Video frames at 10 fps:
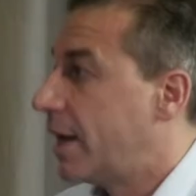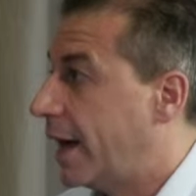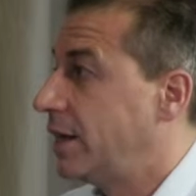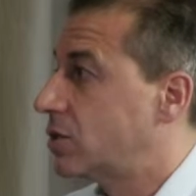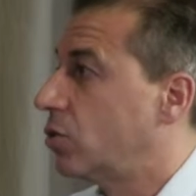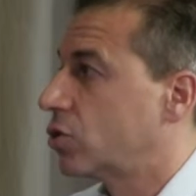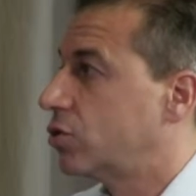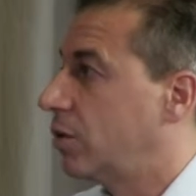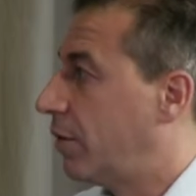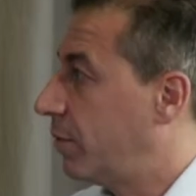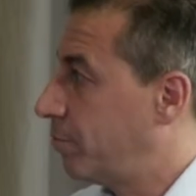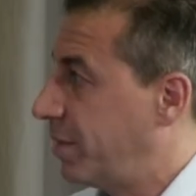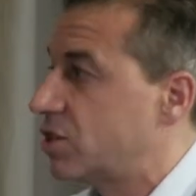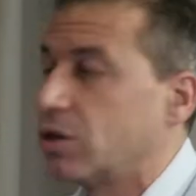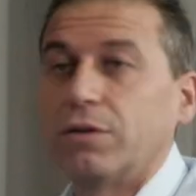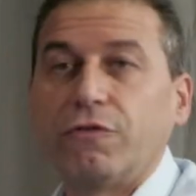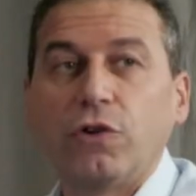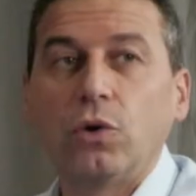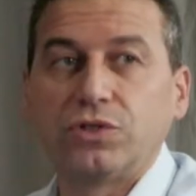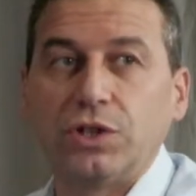and it's also based on
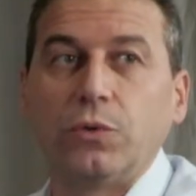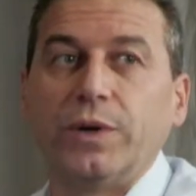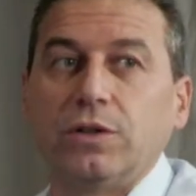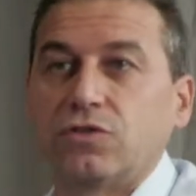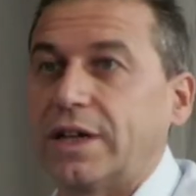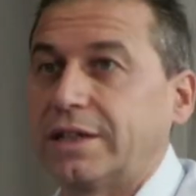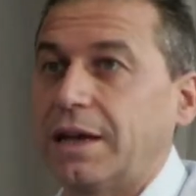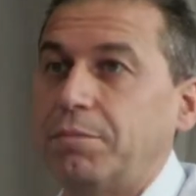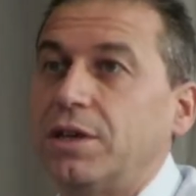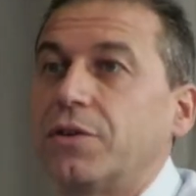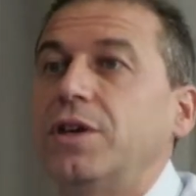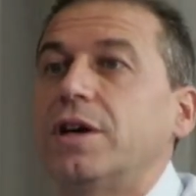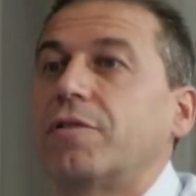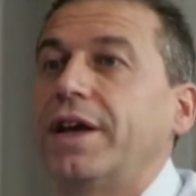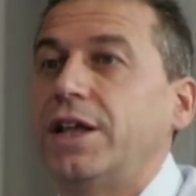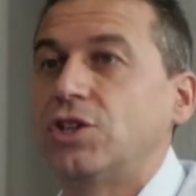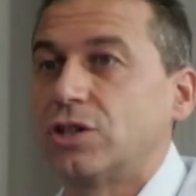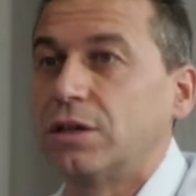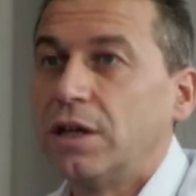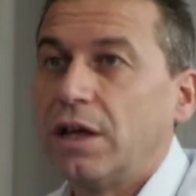floating windows that can be rearranged,